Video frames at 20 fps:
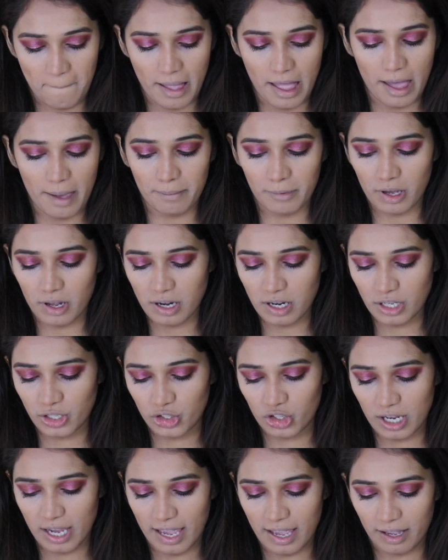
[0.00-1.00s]
I'm gonna
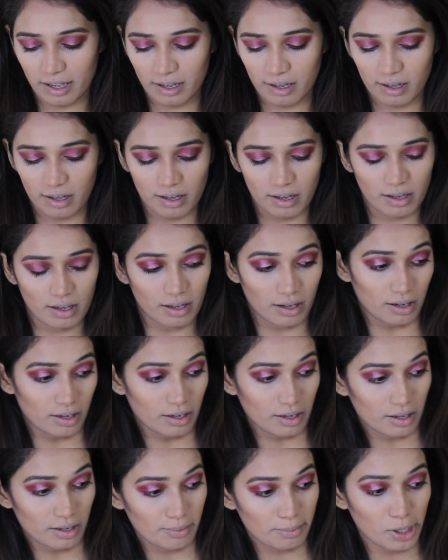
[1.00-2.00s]
take,
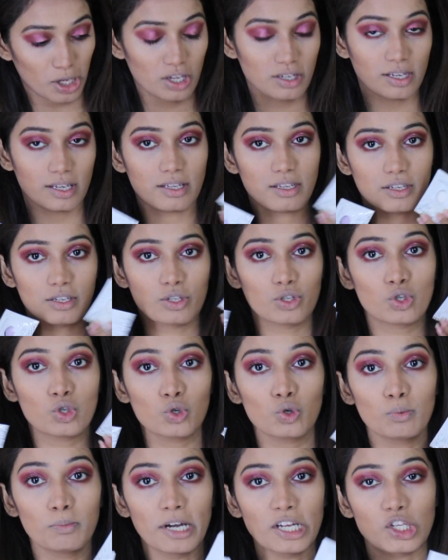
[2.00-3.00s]
because it's
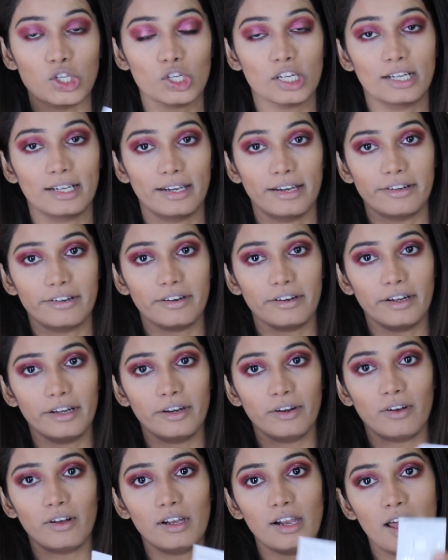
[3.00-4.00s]
too much glitter
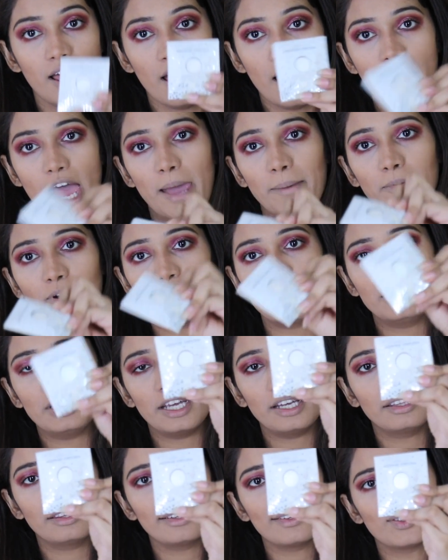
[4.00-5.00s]
and all, I'm gonna
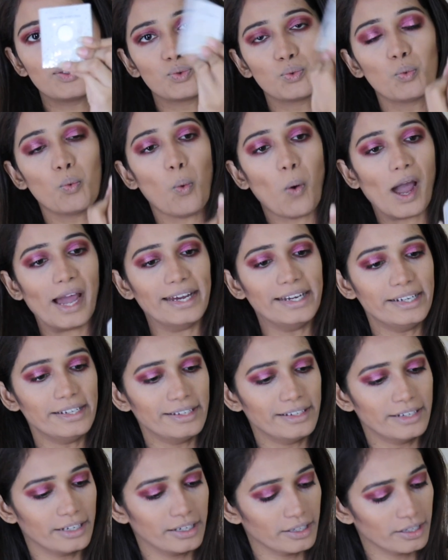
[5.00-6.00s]
take this white
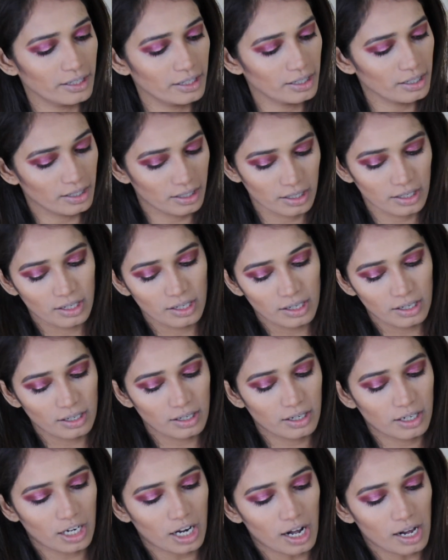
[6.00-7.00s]

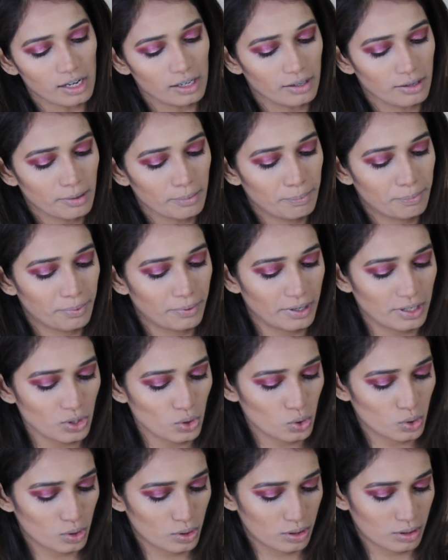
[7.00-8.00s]
color
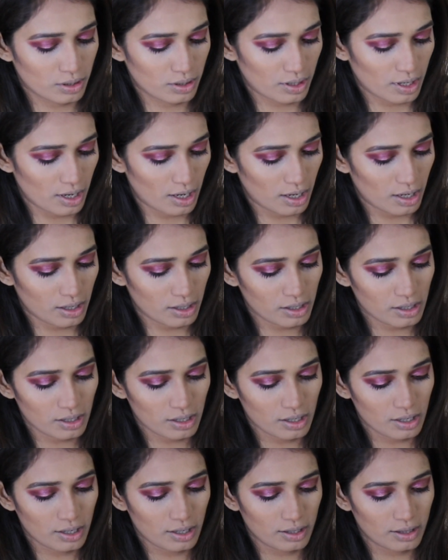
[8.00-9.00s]
press thing,
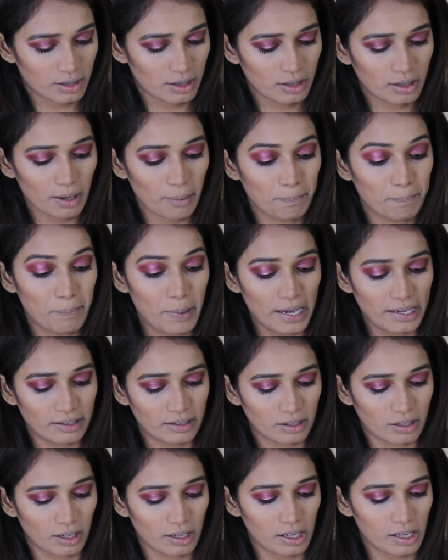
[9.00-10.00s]
the big
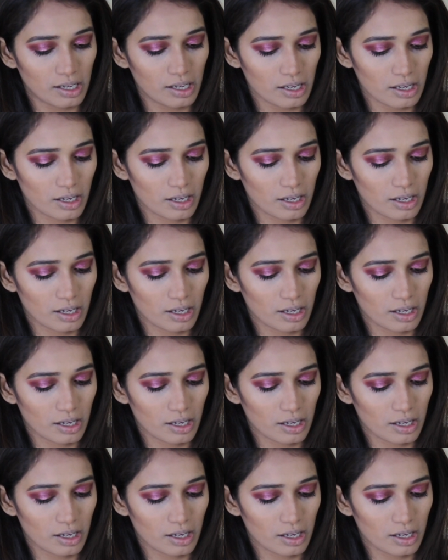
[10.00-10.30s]
three